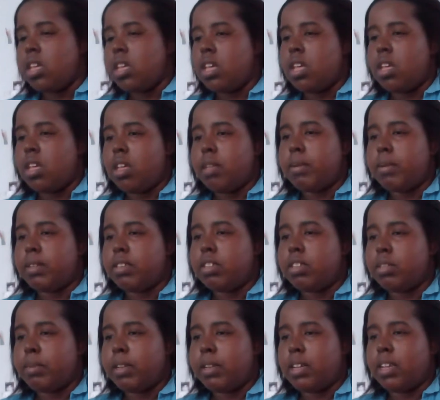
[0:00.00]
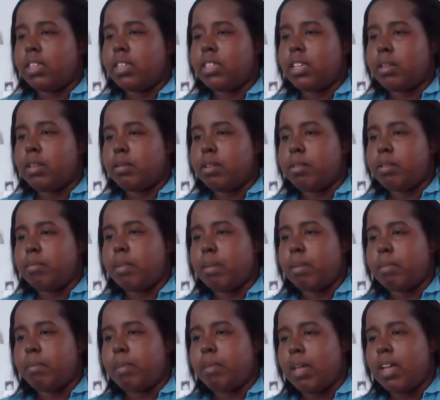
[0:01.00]
I talked about Yandy and then blah
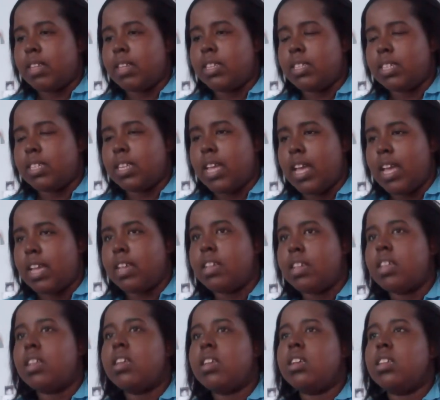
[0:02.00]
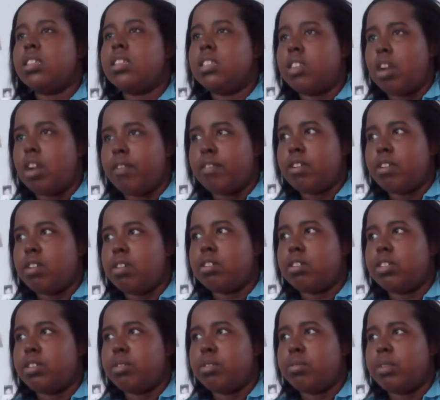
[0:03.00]
blah blah, this and that. Tara
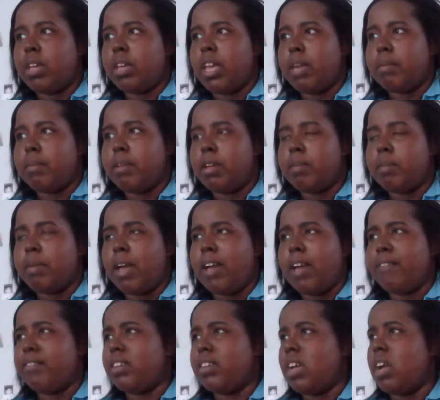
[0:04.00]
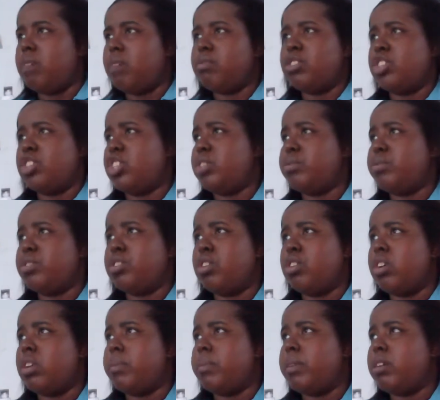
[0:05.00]
also came up. I forgot what she was
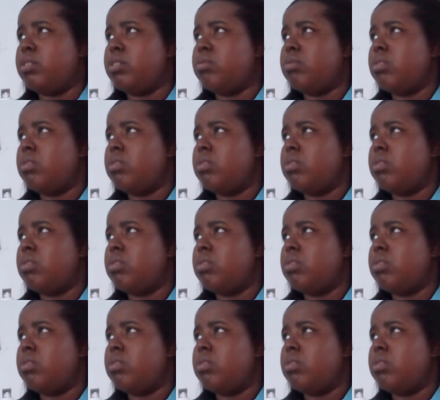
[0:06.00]
talking about.